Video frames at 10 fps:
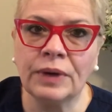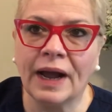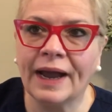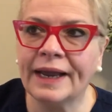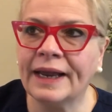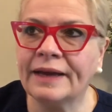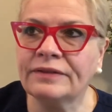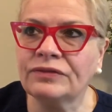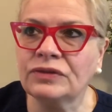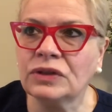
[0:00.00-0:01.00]
I have
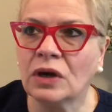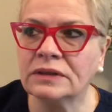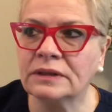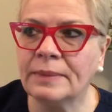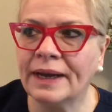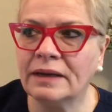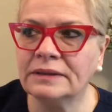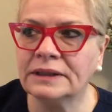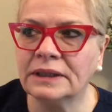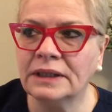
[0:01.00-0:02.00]
talked about